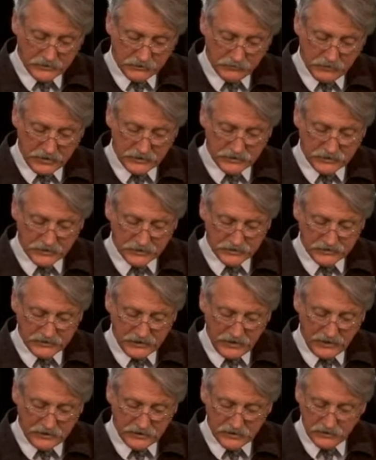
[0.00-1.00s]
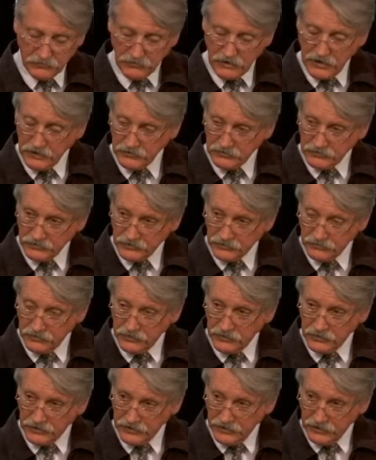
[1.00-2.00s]
you mentioned, are centred around
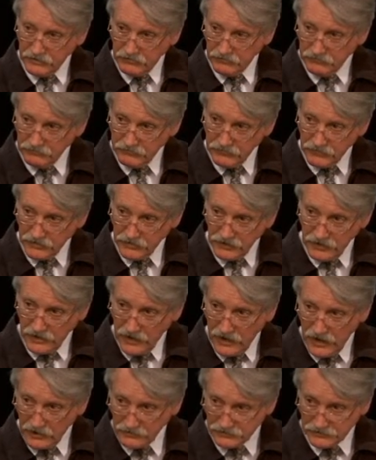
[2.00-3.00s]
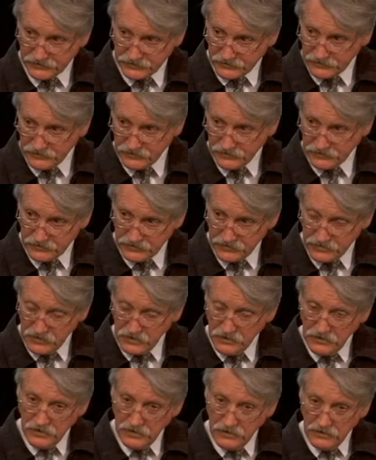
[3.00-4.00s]
community houses.
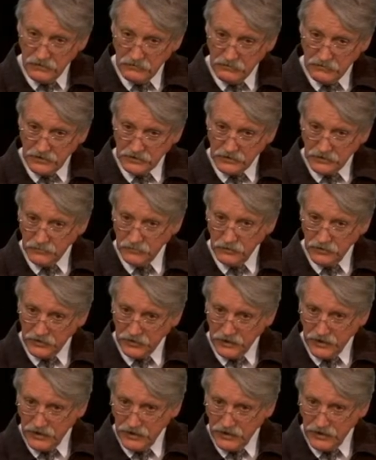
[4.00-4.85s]
That community